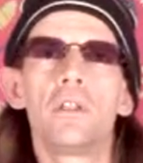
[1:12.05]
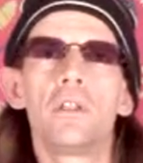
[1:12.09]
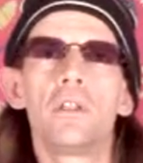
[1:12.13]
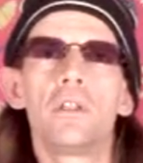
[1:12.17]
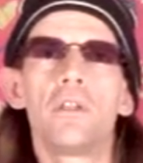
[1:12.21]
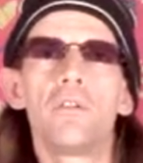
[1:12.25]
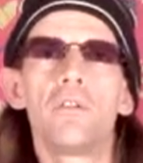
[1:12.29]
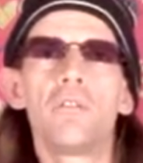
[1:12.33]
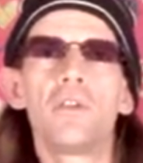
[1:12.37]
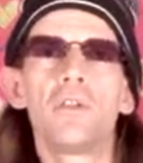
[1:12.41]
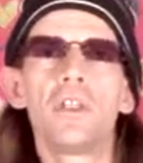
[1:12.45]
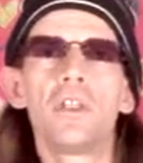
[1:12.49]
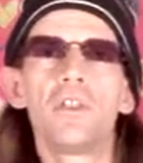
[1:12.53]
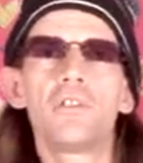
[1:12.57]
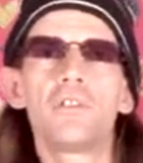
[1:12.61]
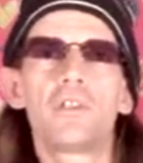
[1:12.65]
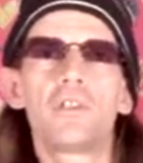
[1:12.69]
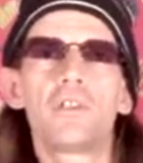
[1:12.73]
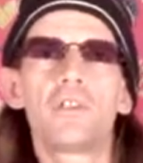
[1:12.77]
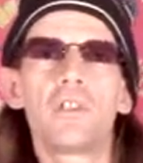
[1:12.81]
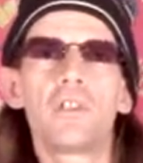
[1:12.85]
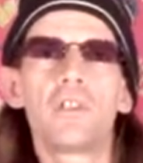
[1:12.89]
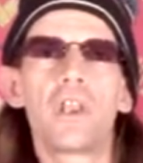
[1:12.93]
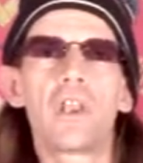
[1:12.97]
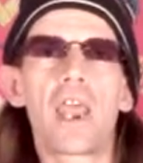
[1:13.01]
The
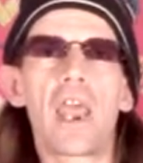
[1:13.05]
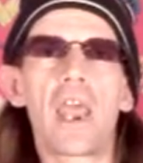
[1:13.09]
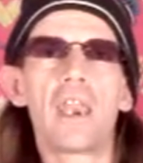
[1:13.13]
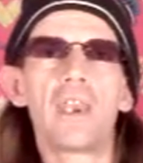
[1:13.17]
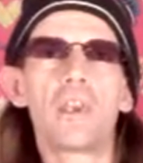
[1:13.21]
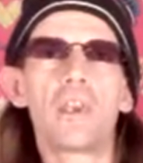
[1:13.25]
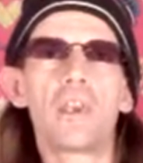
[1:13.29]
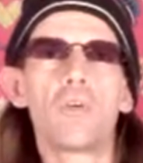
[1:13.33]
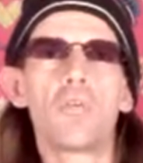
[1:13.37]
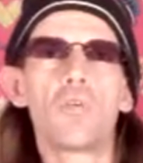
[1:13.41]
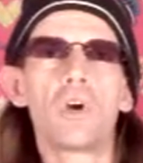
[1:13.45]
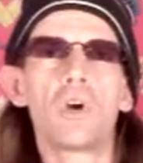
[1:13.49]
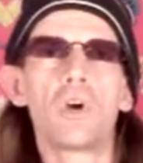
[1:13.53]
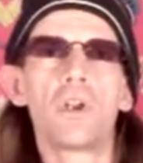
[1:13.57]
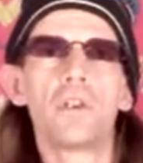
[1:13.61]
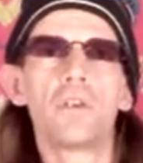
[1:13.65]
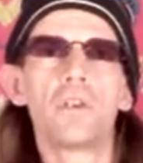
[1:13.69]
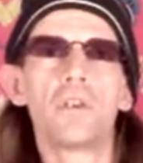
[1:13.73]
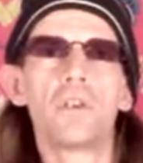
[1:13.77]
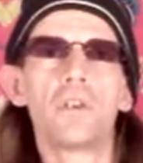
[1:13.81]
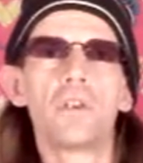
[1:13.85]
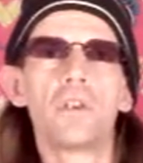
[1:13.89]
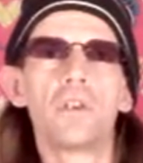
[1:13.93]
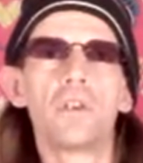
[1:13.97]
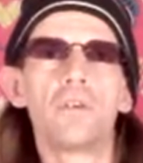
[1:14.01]
reason
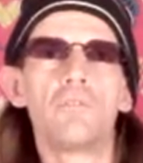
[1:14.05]
anyone